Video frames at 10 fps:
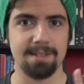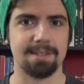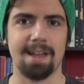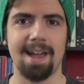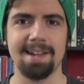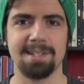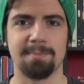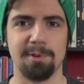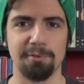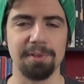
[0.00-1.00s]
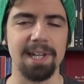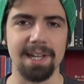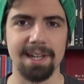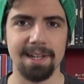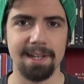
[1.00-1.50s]
is a heist movie.
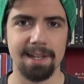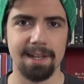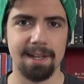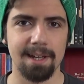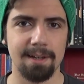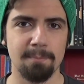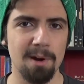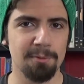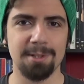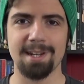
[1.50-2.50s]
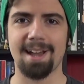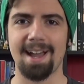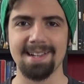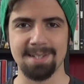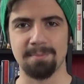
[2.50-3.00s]
Marvel did a
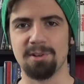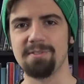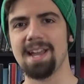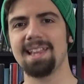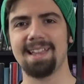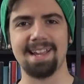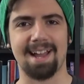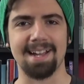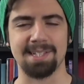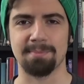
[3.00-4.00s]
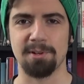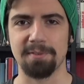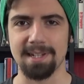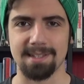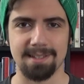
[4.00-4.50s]
heist movie. I like heist
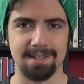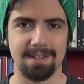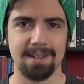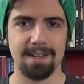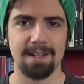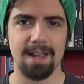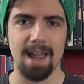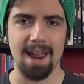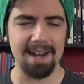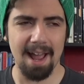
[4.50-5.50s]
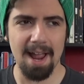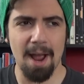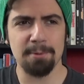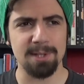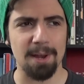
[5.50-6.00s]
movies. And
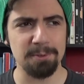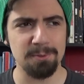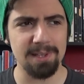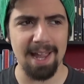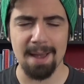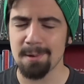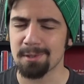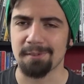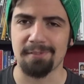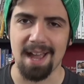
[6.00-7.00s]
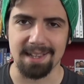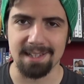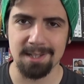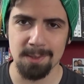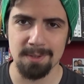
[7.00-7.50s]
I was really happy with the fact
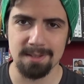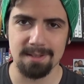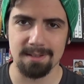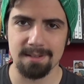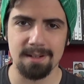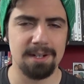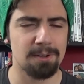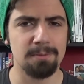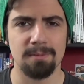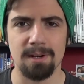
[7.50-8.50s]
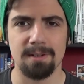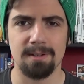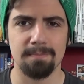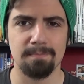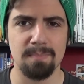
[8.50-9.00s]
that this was,
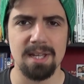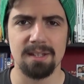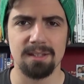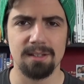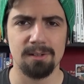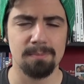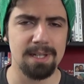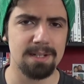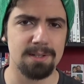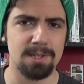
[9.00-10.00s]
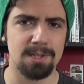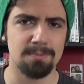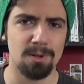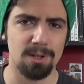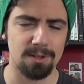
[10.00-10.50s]
gonna be a little bit
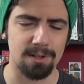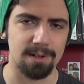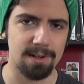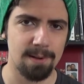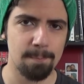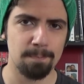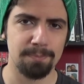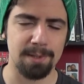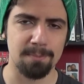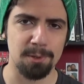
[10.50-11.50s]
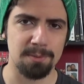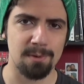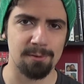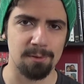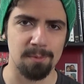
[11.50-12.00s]
smaller than most
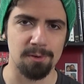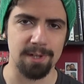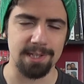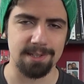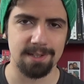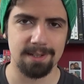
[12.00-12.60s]
Marvel movies.